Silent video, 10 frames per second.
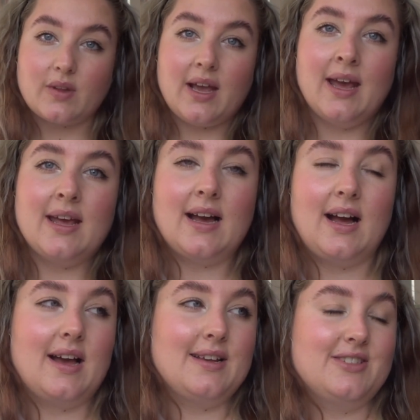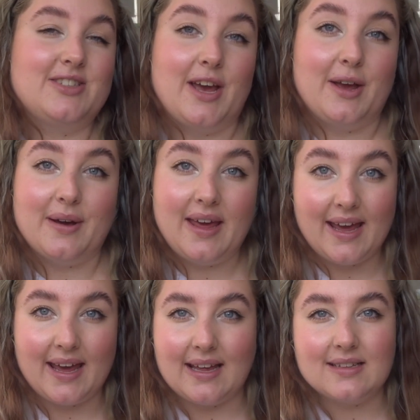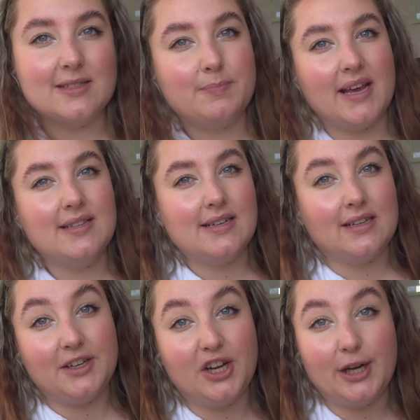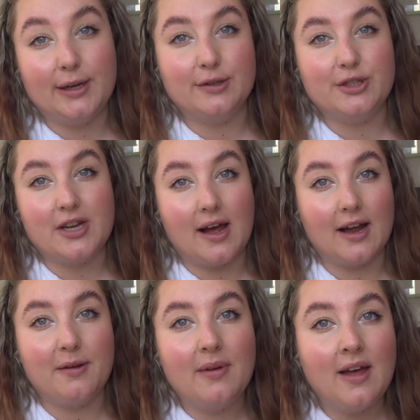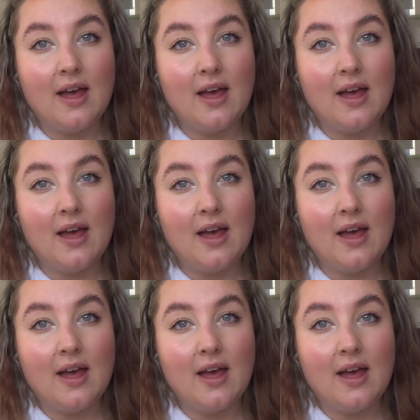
Hey guys, so it's basically nearly lunchtime